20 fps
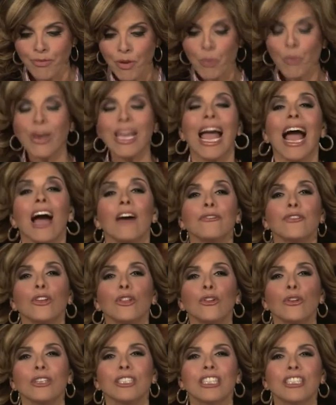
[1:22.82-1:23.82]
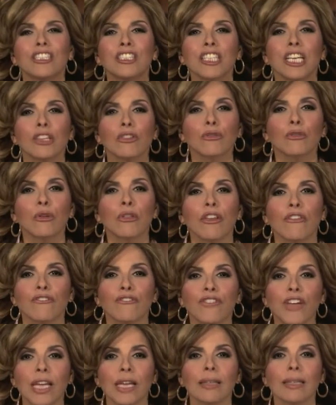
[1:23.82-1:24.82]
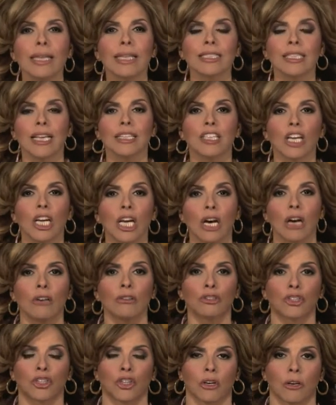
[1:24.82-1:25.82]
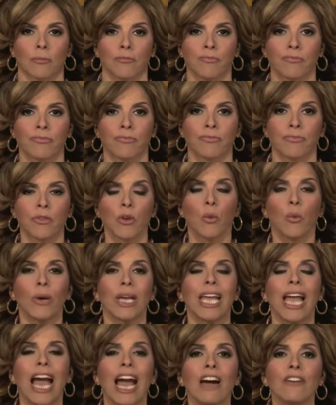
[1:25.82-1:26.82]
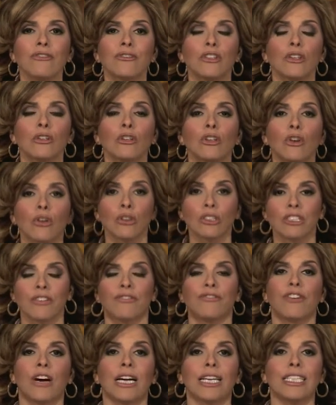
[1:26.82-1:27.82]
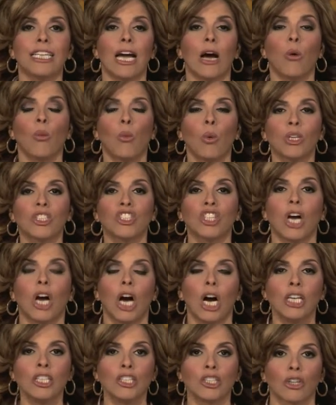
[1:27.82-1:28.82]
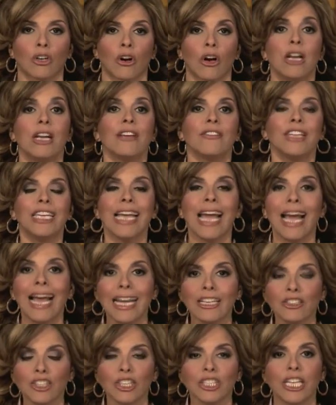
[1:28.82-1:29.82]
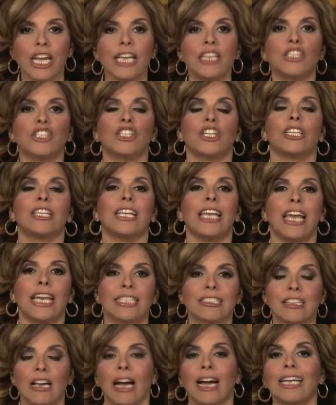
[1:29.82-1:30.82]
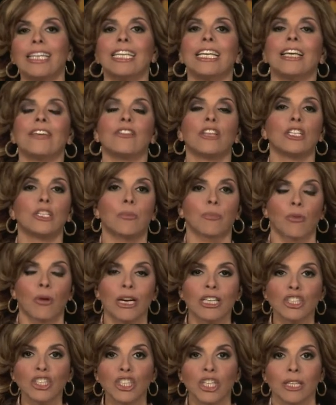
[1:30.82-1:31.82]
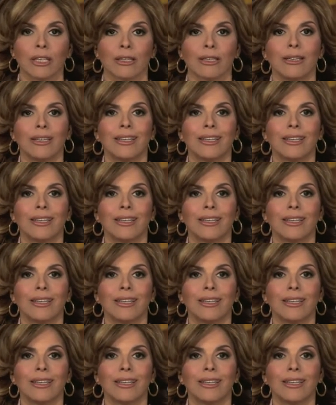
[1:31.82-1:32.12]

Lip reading: We have to learn to sit through the feelings as a culture. We have to learn to find out what's under the agitation, the anxiety, and the depression.